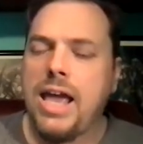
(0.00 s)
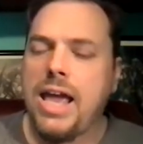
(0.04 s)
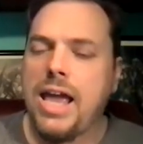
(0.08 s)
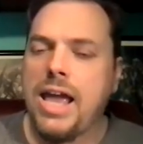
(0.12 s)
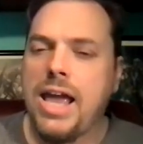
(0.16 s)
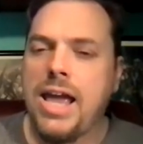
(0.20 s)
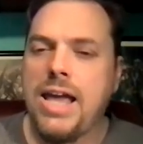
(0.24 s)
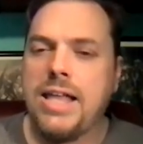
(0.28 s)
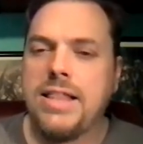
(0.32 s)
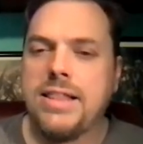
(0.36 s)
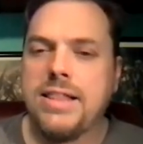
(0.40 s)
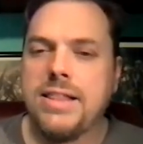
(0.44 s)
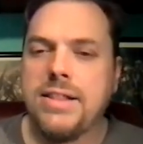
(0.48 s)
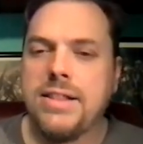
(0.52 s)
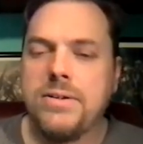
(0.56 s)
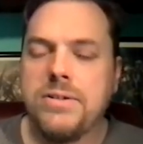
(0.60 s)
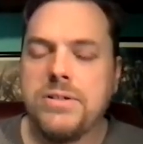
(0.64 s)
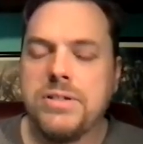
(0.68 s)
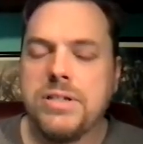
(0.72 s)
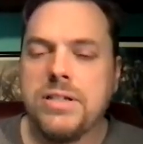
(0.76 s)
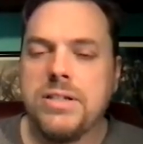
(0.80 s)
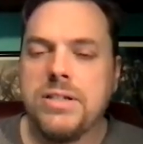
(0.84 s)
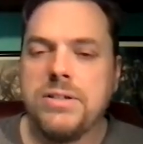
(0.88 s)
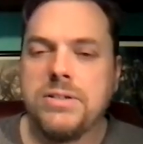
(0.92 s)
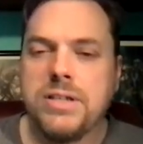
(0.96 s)
And there's
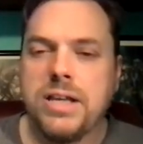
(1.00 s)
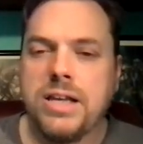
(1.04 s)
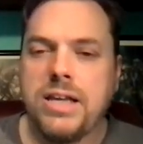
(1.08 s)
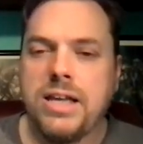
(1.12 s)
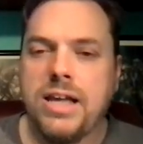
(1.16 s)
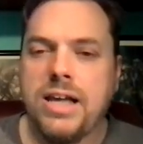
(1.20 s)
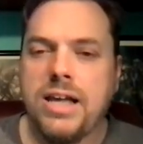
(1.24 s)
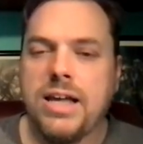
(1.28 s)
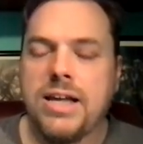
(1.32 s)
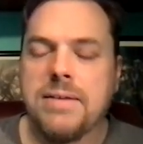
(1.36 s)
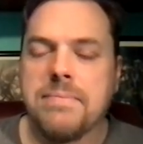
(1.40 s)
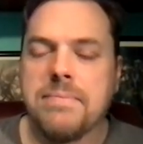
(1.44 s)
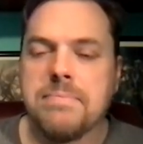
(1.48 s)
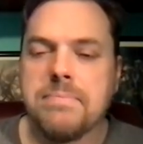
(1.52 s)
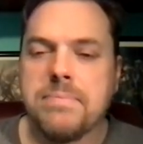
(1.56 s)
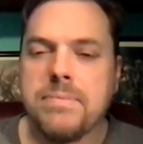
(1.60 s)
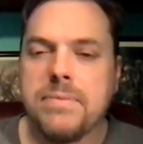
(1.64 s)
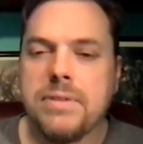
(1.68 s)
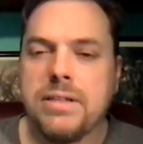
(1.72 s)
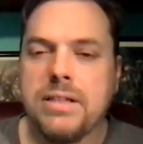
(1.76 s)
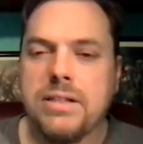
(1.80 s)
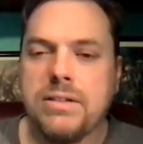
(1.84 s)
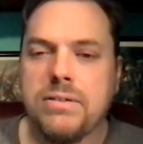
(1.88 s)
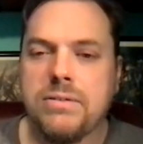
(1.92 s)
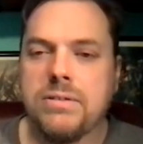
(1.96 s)
a
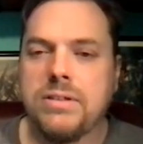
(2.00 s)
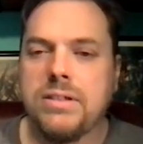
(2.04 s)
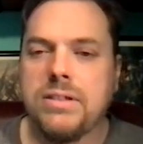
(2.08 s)
little